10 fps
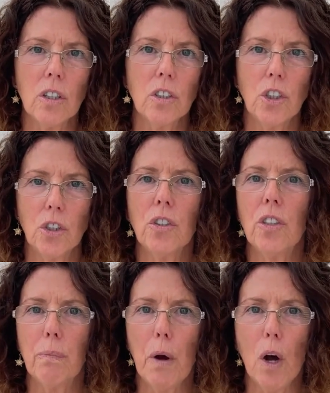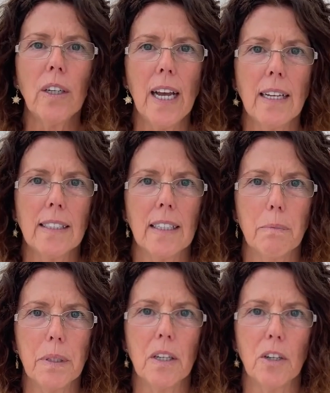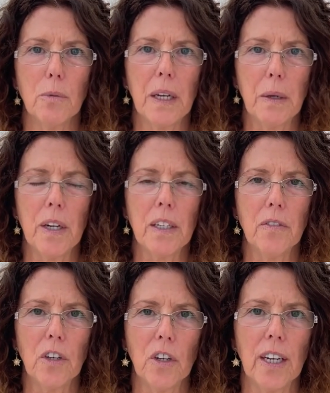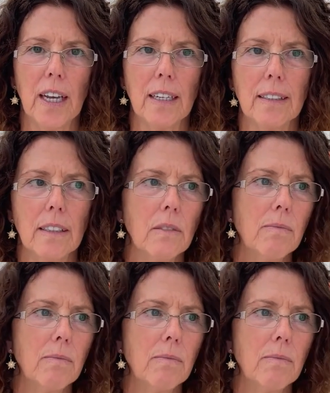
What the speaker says: should the podcast episode be when you've got a guest?